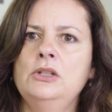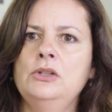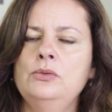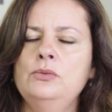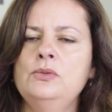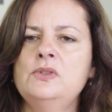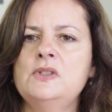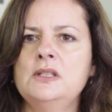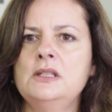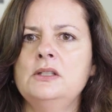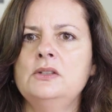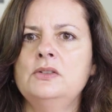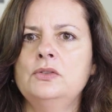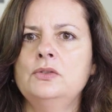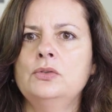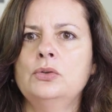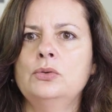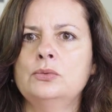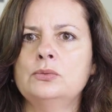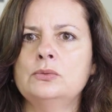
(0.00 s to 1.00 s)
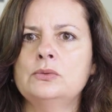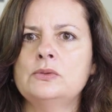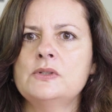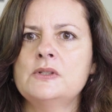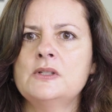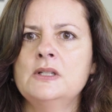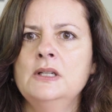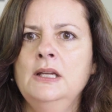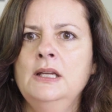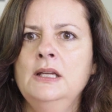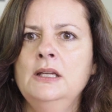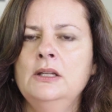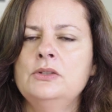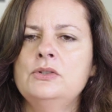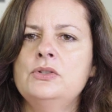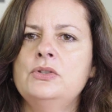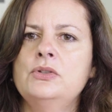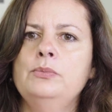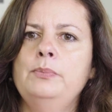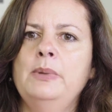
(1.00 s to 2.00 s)
use these tools
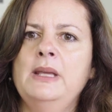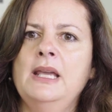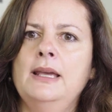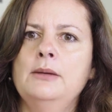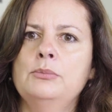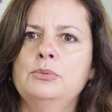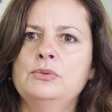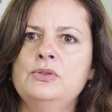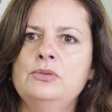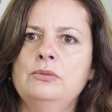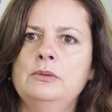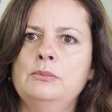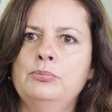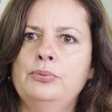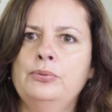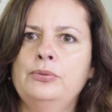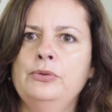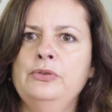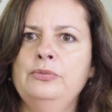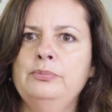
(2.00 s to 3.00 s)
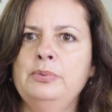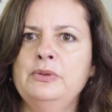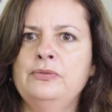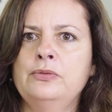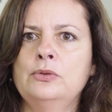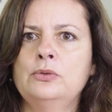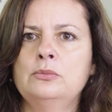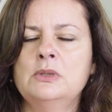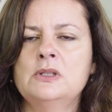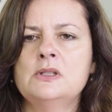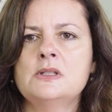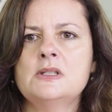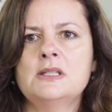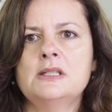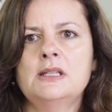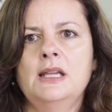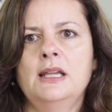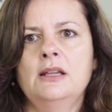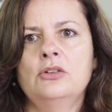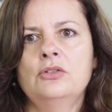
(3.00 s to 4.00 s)
to be able to improve
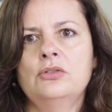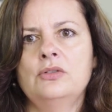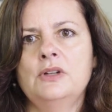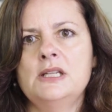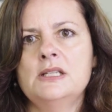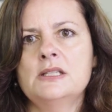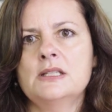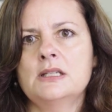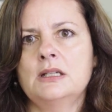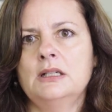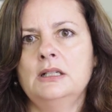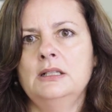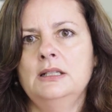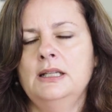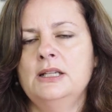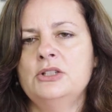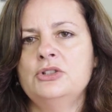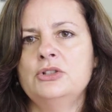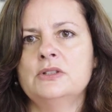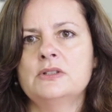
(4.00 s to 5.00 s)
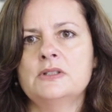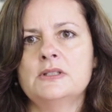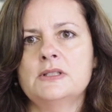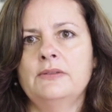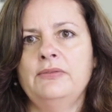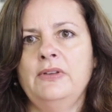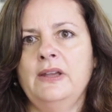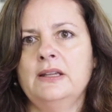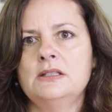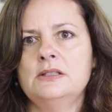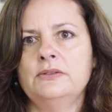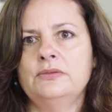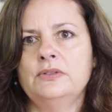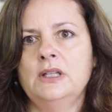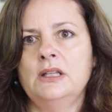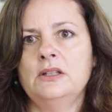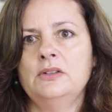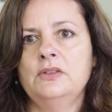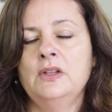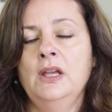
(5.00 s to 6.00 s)
performance, increase clinicians'
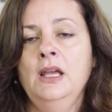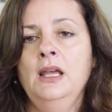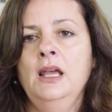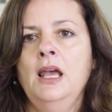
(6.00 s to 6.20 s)
effectiveness,